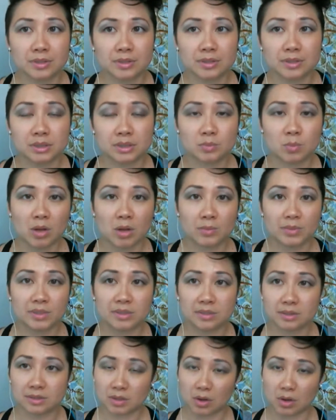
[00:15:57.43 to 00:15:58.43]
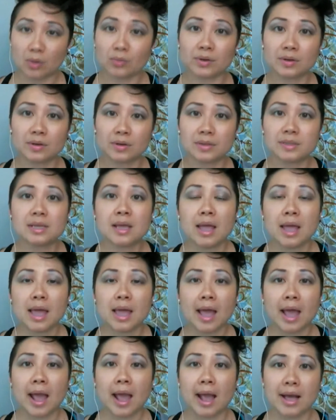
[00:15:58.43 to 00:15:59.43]
and small business owners
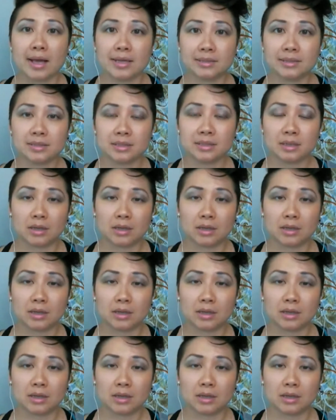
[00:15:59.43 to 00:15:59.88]
and